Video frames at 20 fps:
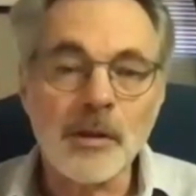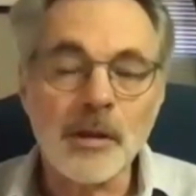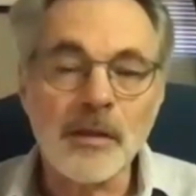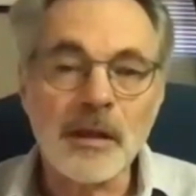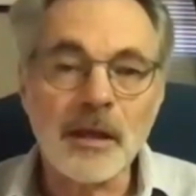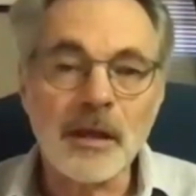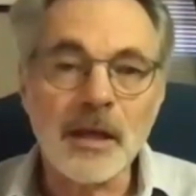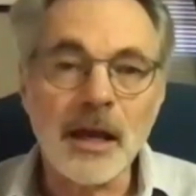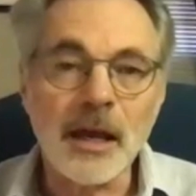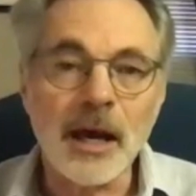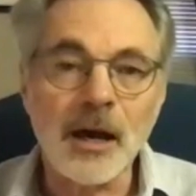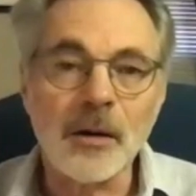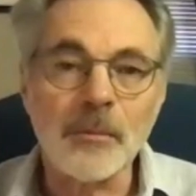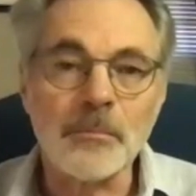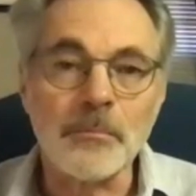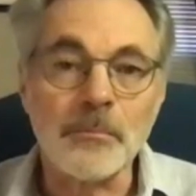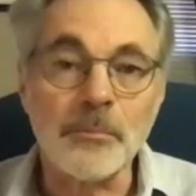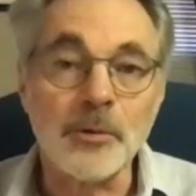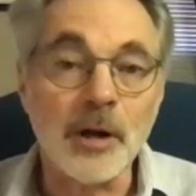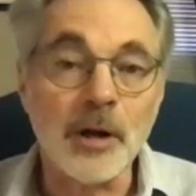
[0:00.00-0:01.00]
thinking
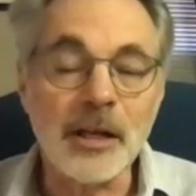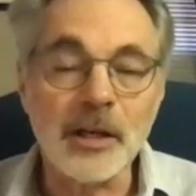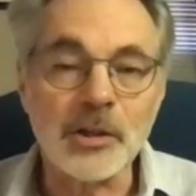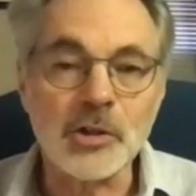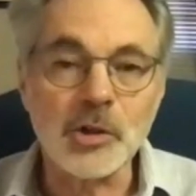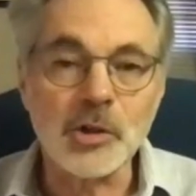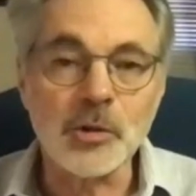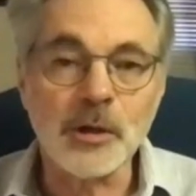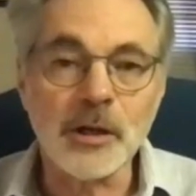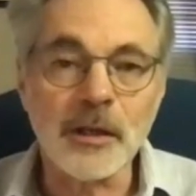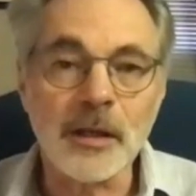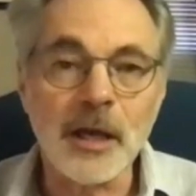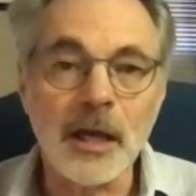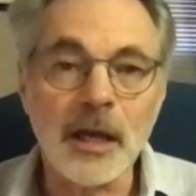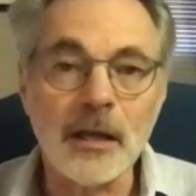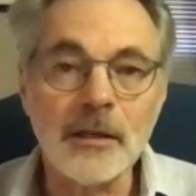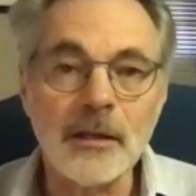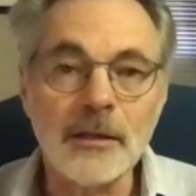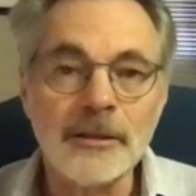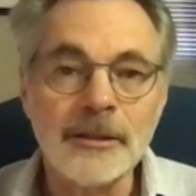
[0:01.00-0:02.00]
how brilliant you were
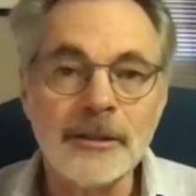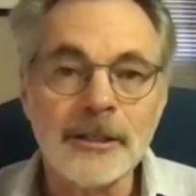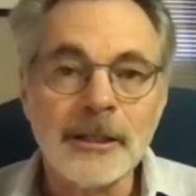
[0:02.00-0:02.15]
then.